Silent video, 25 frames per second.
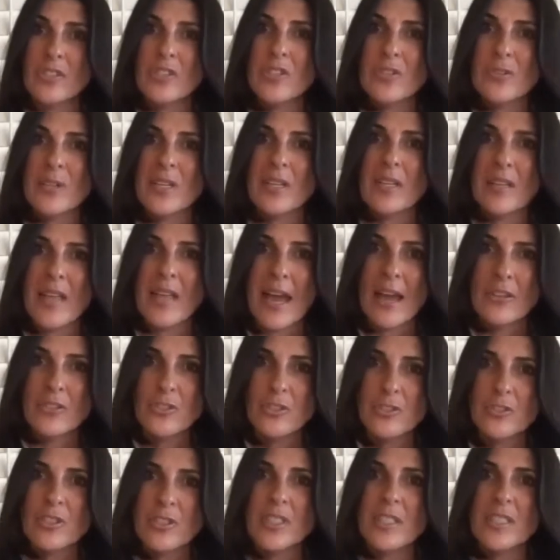So it allows
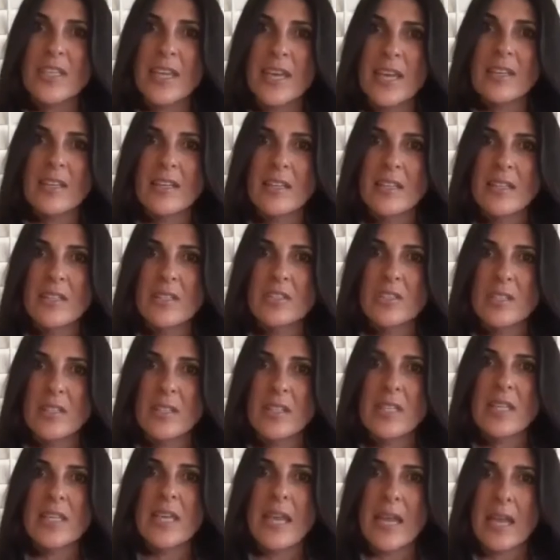you to get into
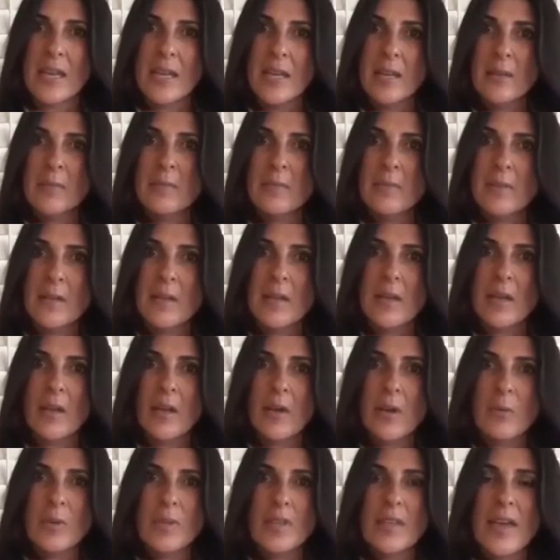the game
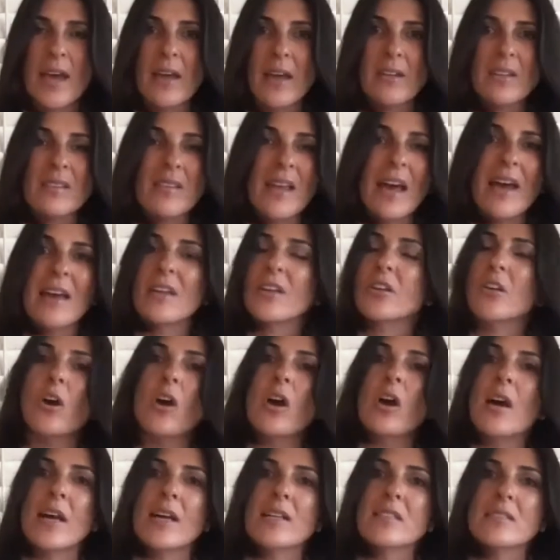without a lot of
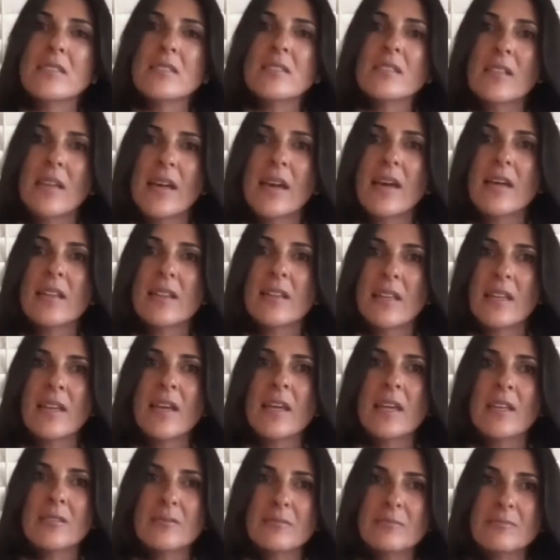cost out of the
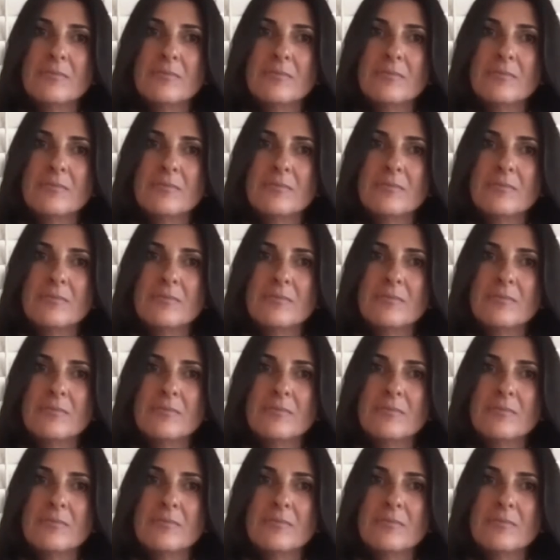gate.